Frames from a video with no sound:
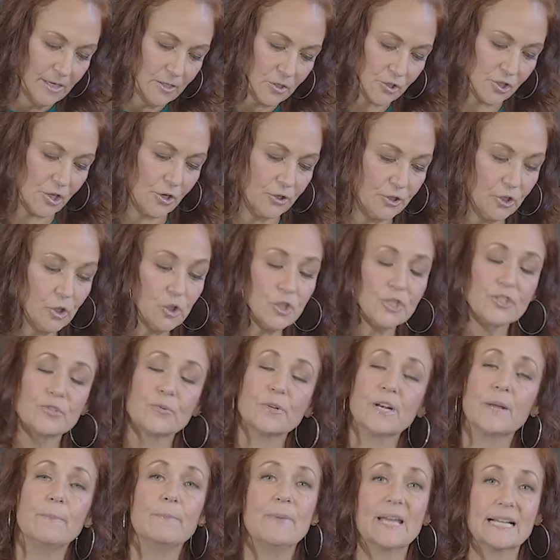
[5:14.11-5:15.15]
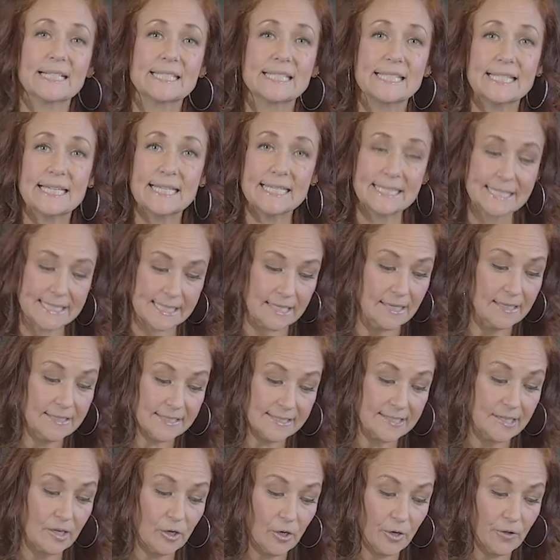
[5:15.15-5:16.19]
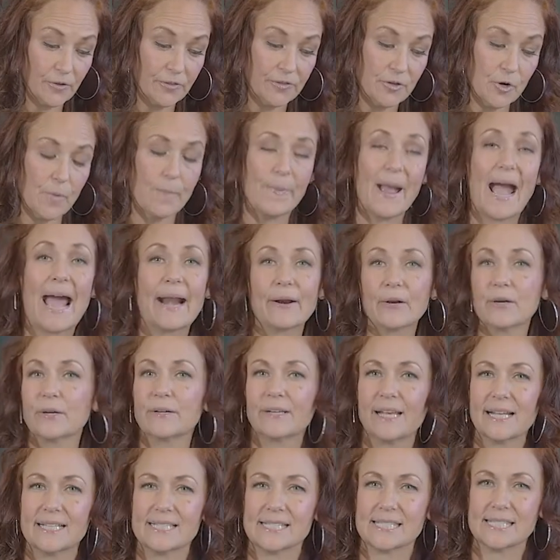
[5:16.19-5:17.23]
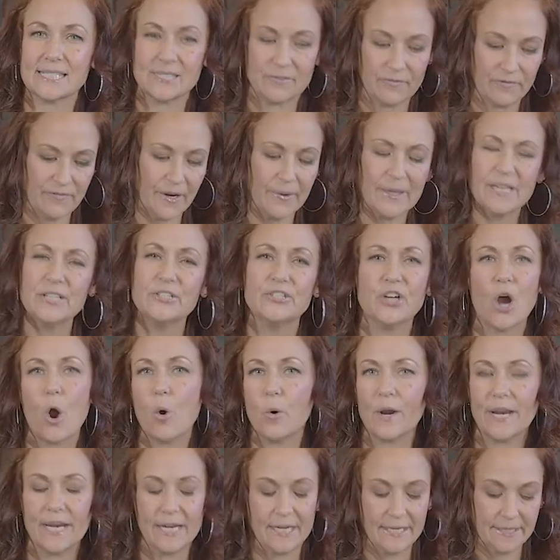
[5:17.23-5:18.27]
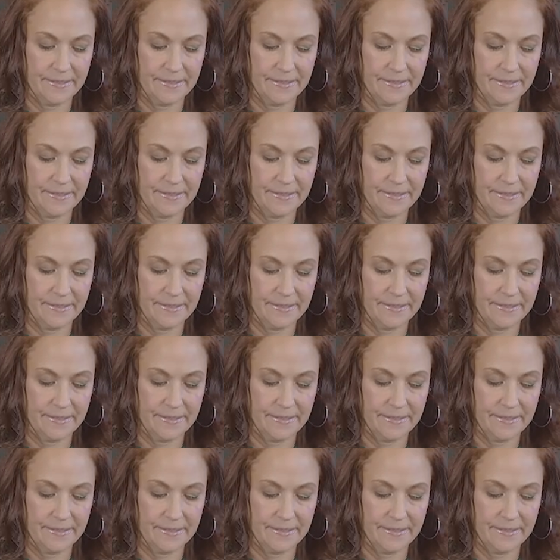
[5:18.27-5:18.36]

So you just want to mix this until your batter gets very doughy.